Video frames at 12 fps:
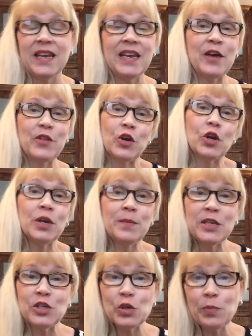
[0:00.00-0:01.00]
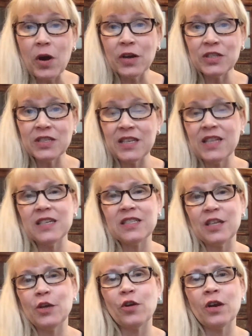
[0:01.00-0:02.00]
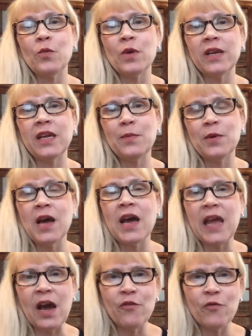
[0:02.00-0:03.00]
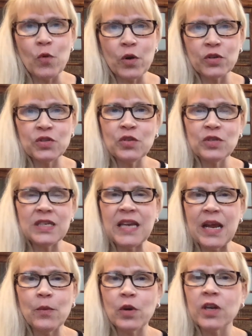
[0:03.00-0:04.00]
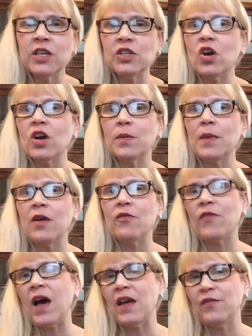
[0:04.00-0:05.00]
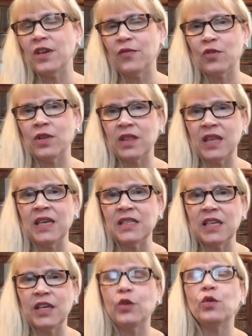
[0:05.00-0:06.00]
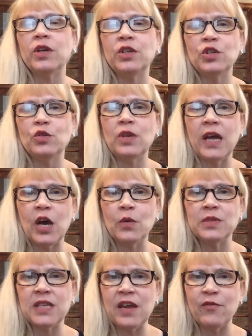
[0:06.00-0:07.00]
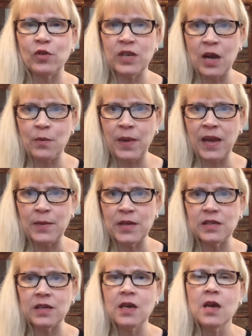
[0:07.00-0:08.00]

Now there are going to be two parts to this that you're going to want to keep an eye out for. So today we're going to talk about 5 different things that you can do to help save for a down payment.